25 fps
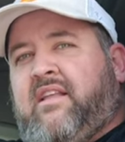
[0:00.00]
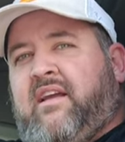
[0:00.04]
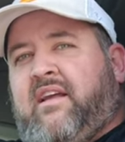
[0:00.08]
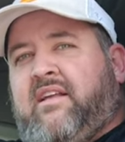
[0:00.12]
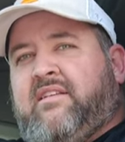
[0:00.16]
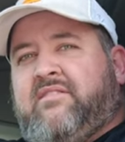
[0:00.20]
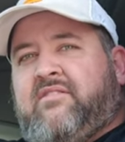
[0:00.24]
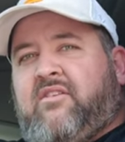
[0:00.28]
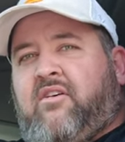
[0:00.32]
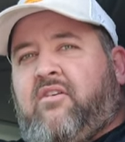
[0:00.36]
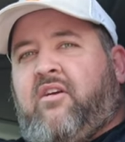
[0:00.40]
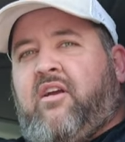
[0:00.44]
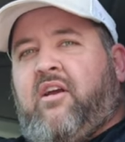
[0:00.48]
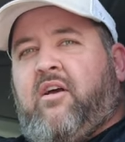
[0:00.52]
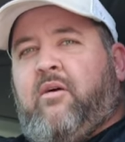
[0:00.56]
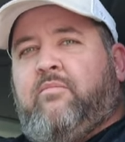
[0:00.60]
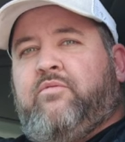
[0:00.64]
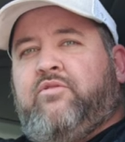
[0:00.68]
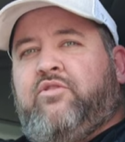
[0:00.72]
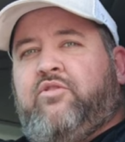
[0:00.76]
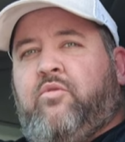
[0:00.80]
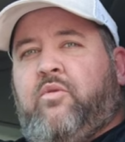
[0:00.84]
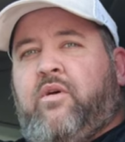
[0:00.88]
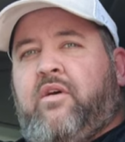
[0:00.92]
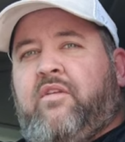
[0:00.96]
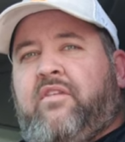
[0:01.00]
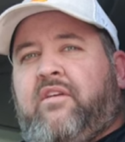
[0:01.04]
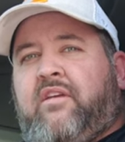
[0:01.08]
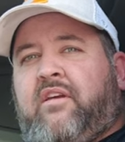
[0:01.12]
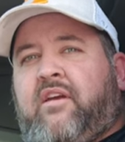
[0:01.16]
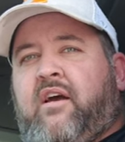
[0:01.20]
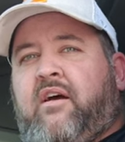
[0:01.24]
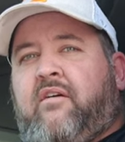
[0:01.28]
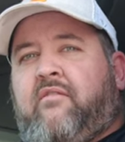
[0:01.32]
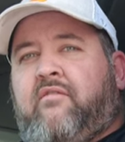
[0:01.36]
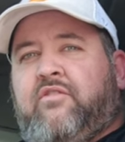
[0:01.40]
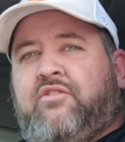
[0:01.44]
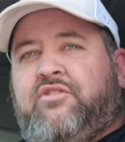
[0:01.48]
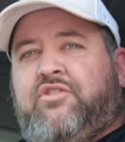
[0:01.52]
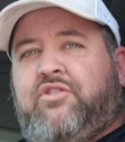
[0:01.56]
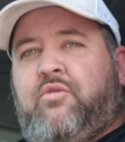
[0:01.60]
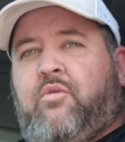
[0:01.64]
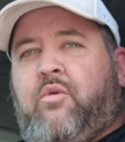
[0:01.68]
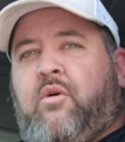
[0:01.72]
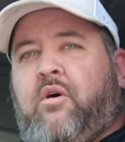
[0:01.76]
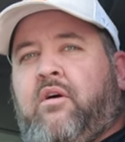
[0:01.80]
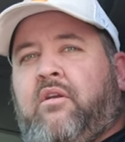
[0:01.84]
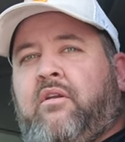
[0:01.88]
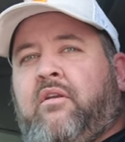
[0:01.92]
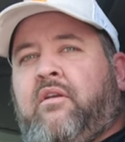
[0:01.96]
Landstar helps you with and covers
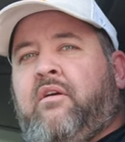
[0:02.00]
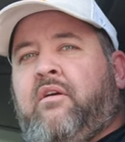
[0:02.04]
you on.